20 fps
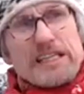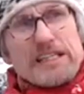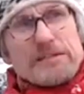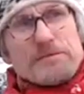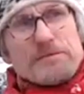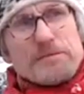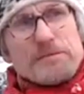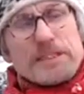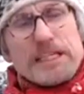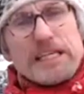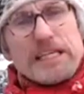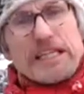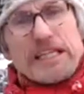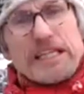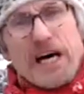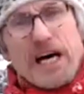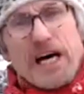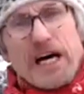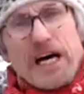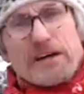them in
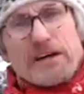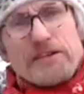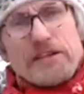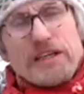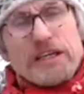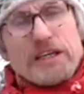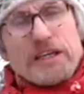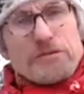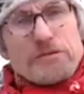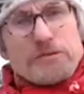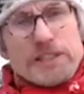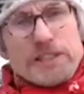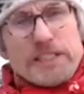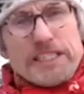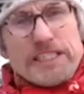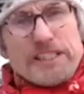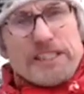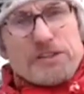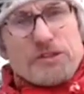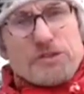live. We
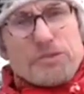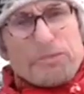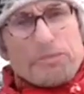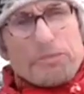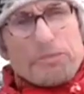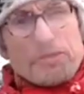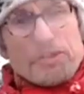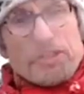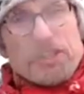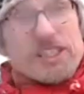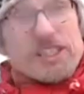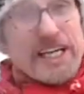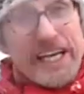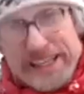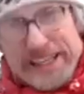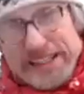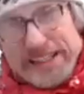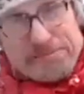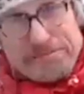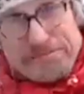need to
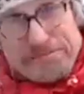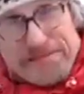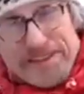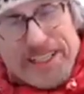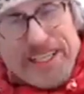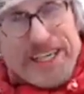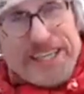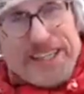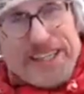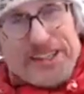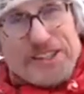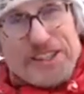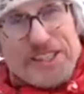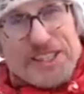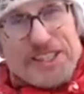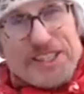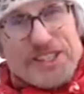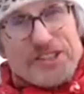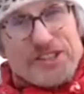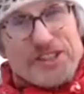share them, like on
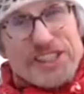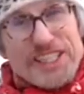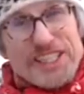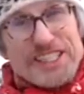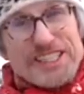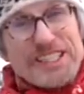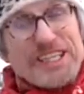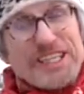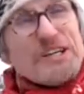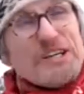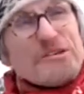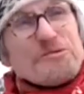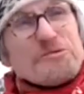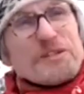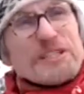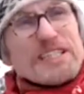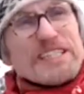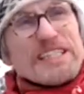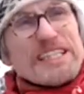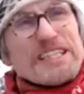this screen
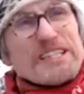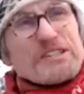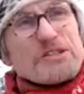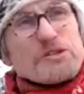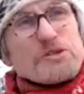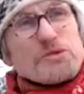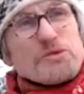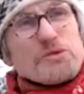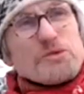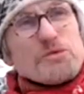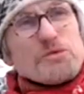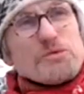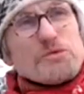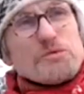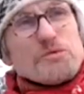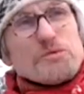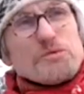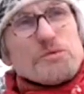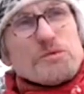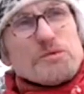we need
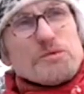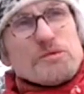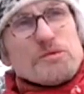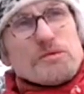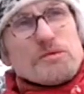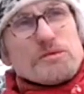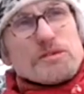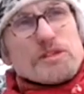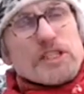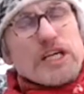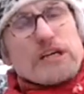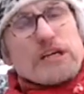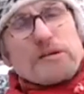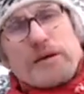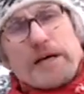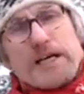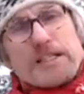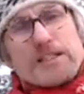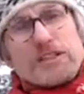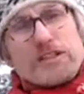to share
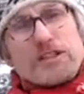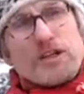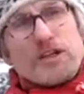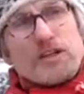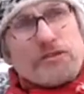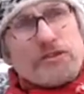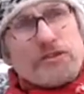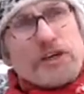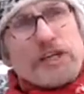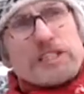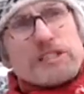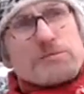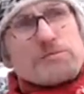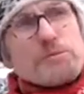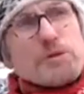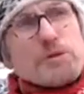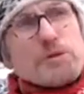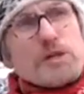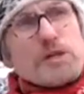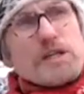about it on
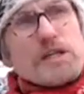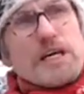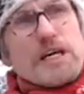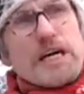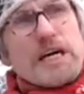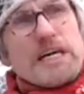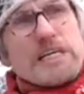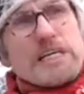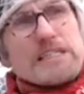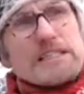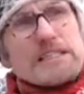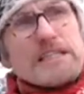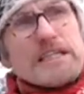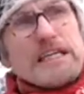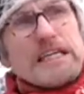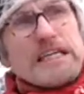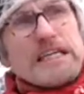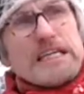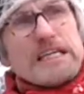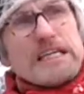Facebook and
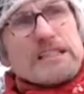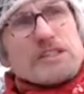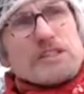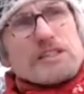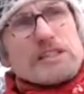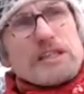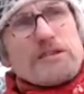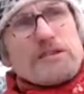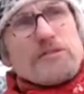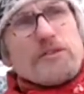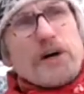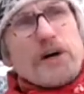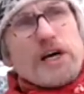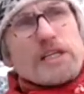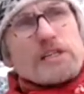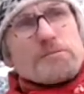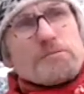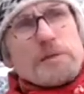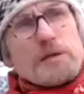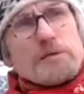just
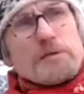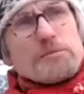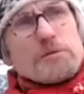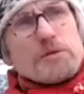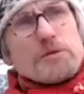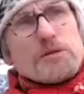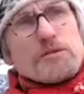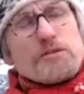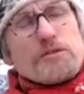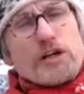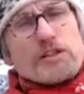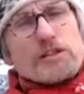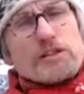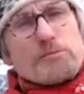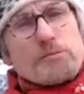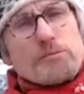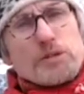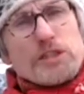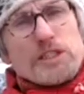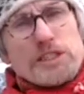invite people at the
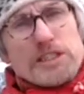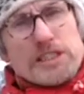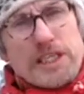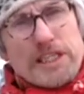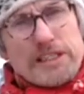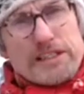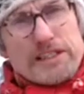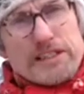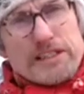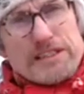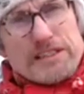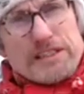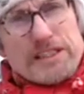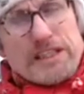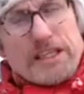Buddhist centers